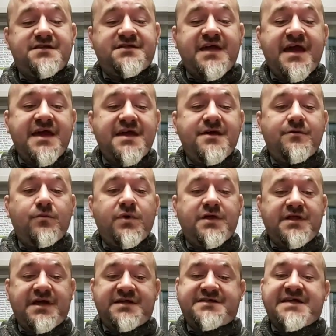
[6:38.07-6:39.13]
they
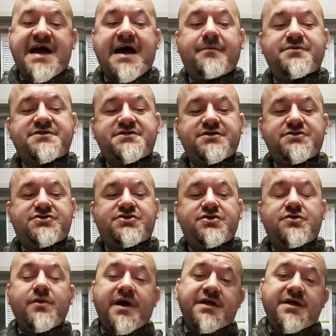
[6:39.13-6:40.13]
will adapt to